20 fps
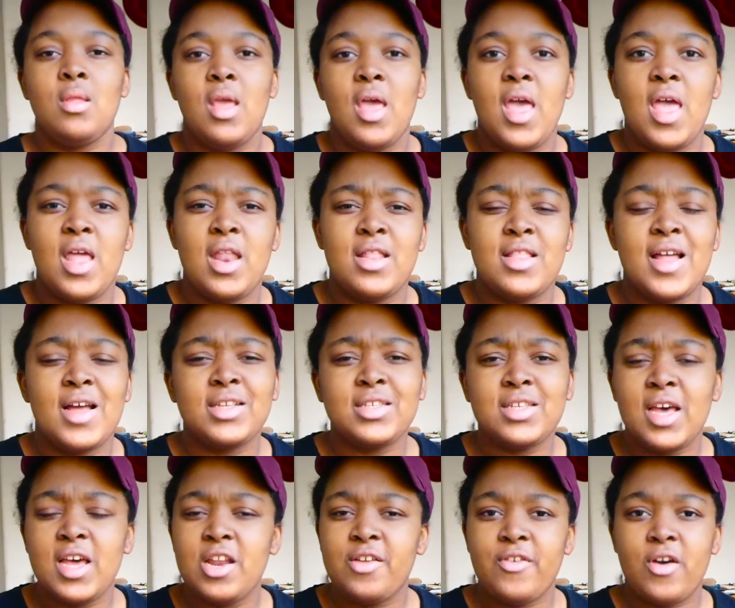And that's
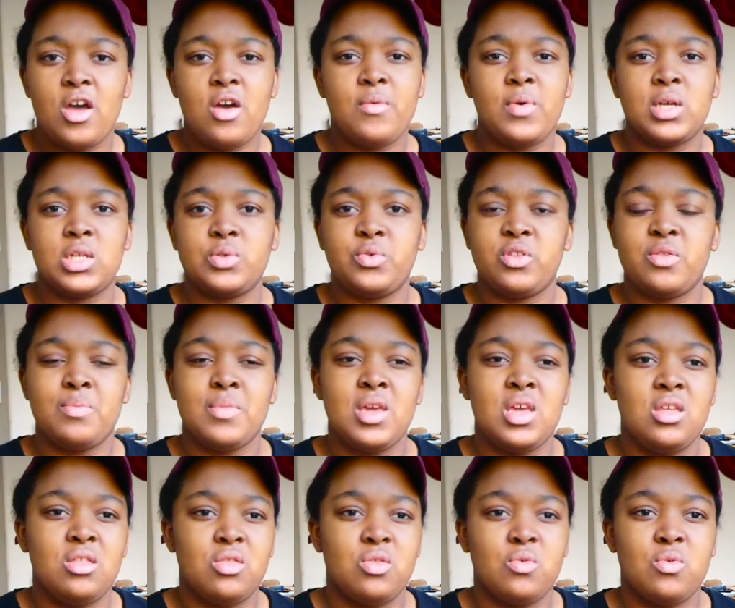kind of how it was with
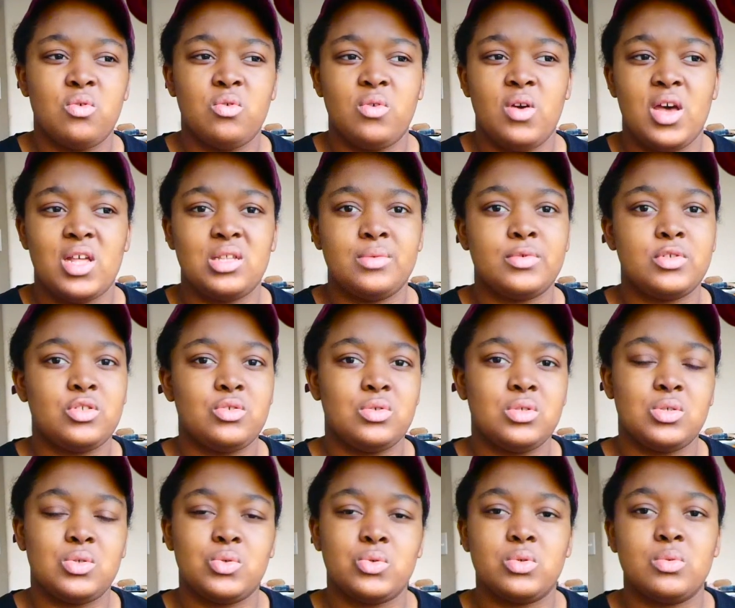me through elementary
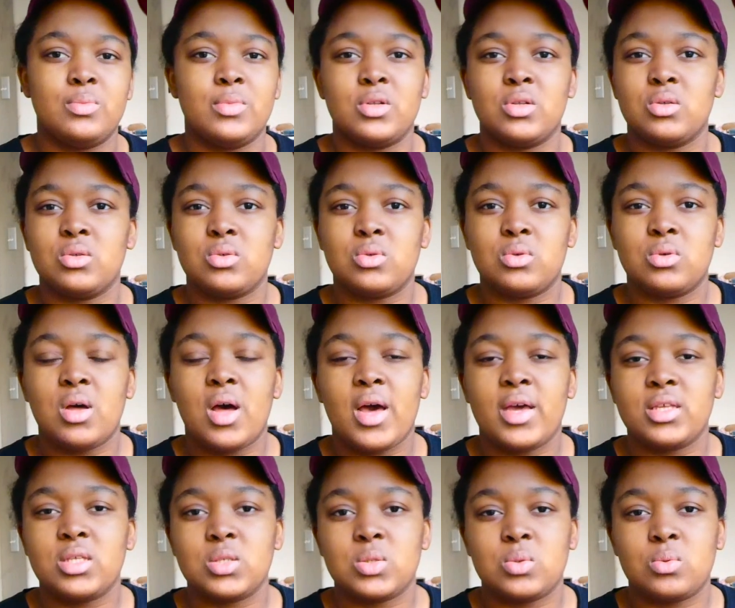school, middle school,
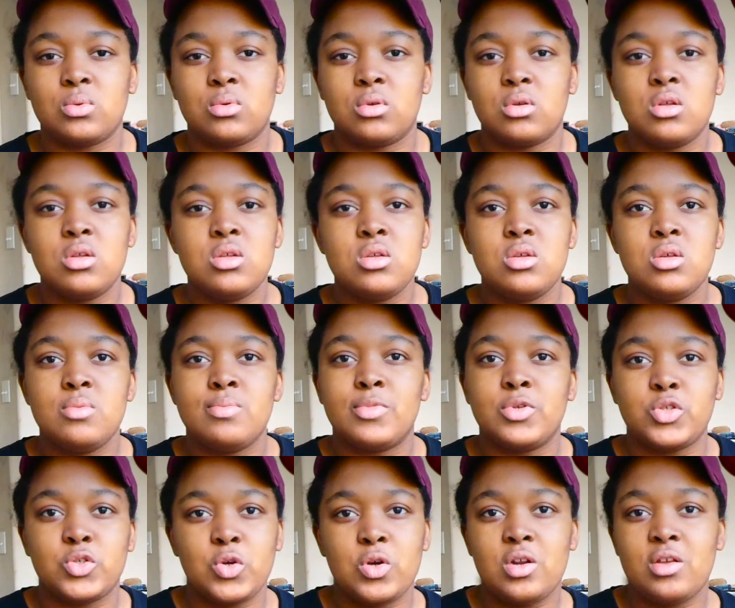high school.
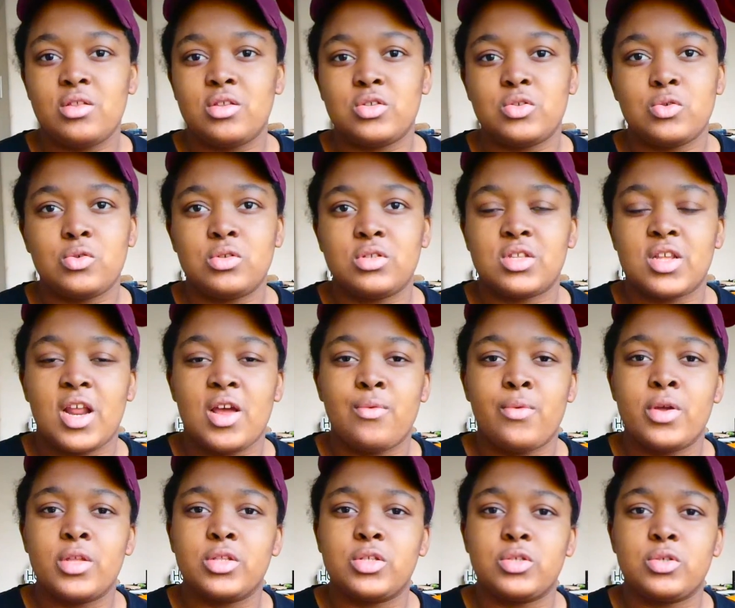Majority of the schools that I
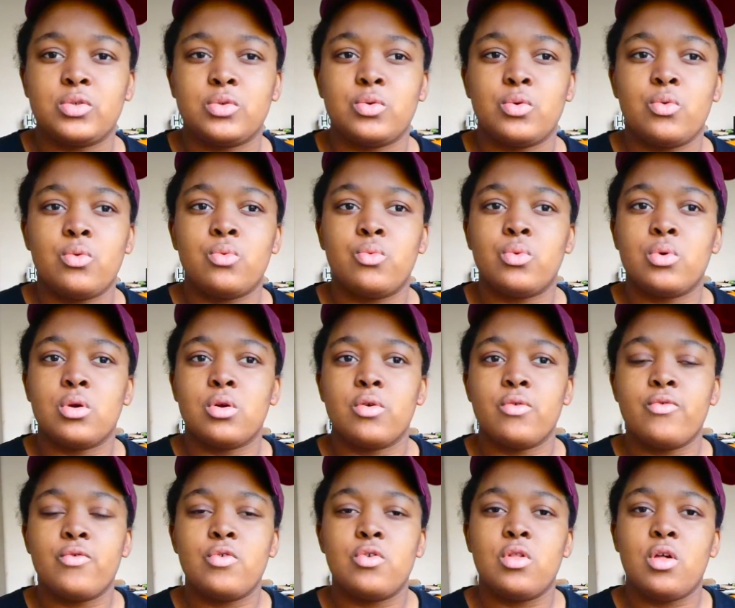went to were
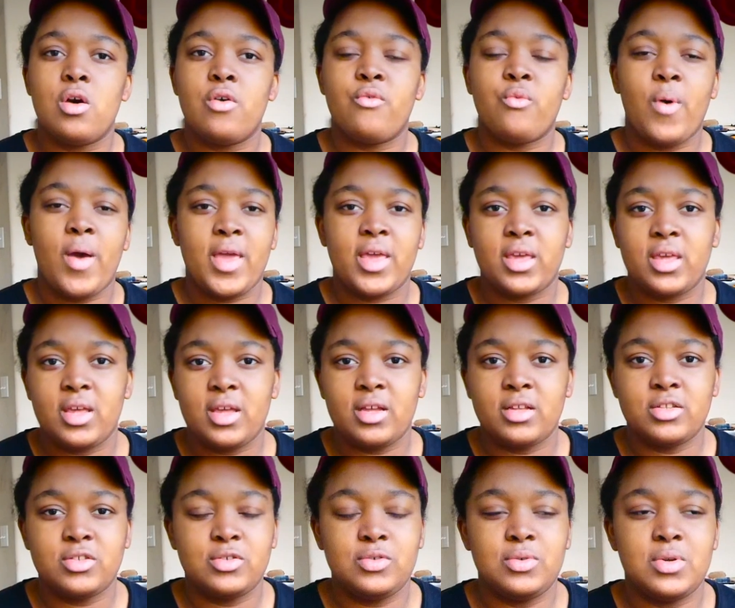full of white
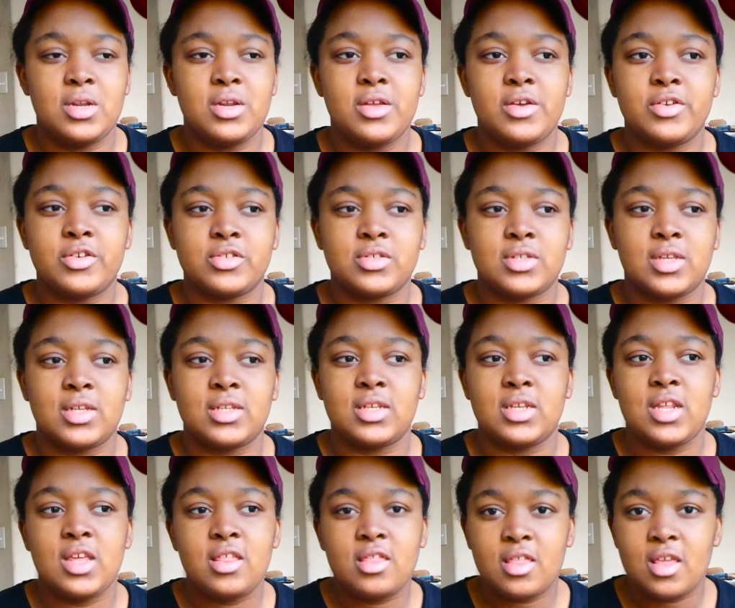kids who didn't understand
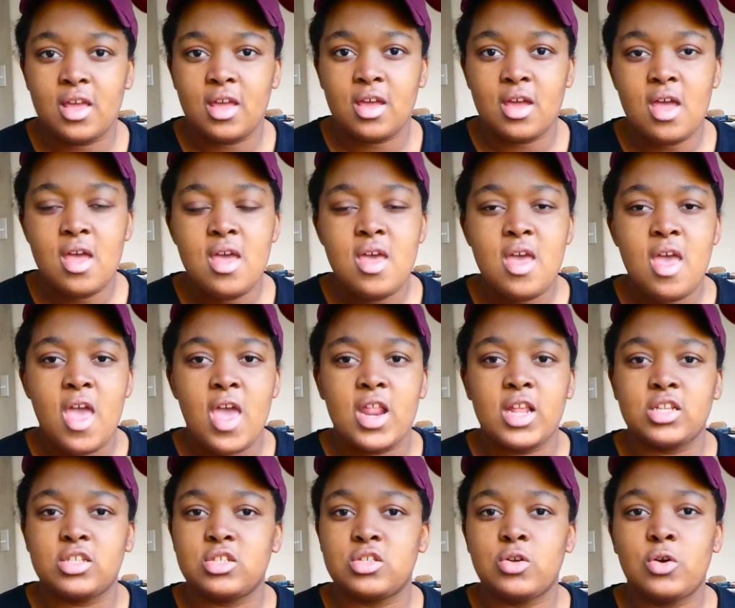anything. And
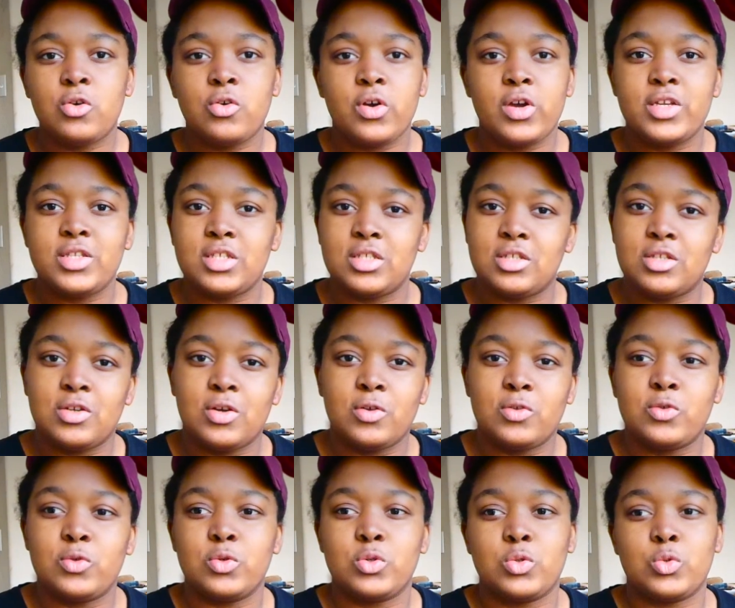it's so crazy to go
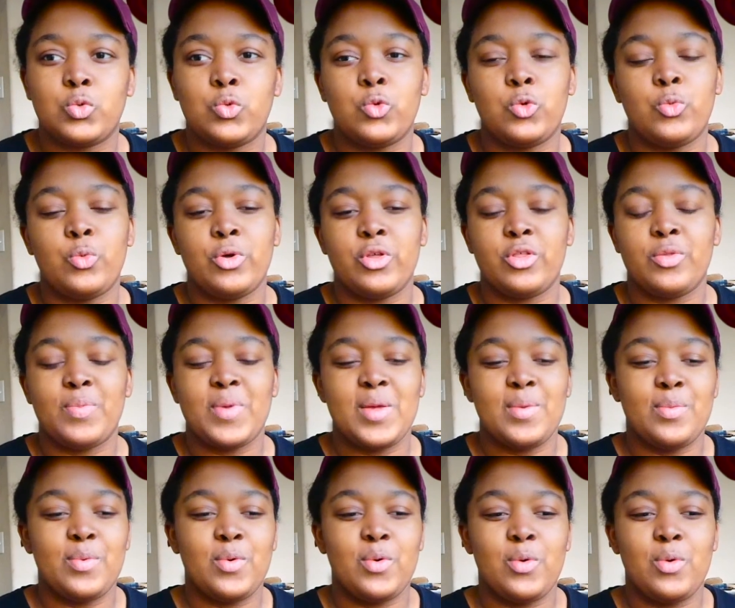to a school with
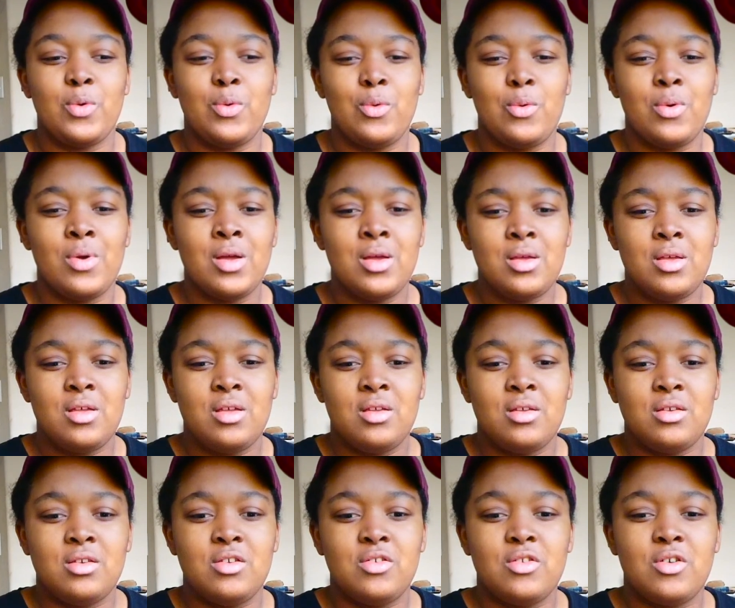people who,
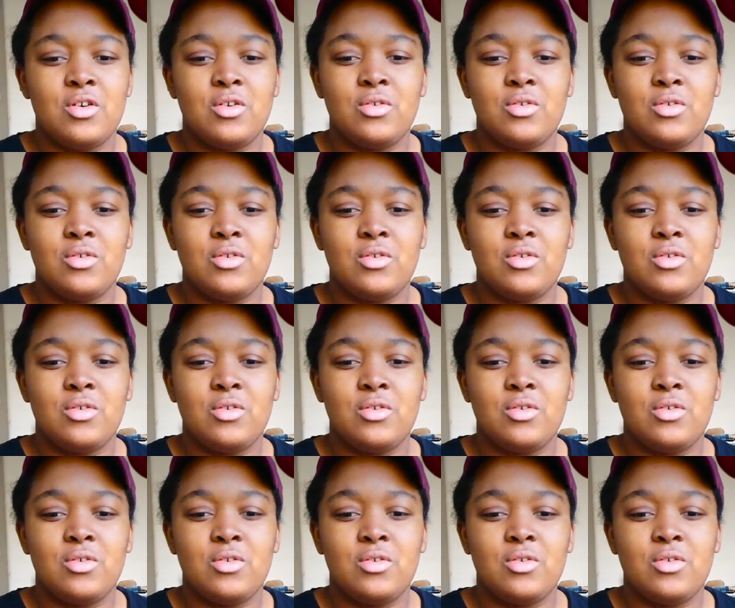in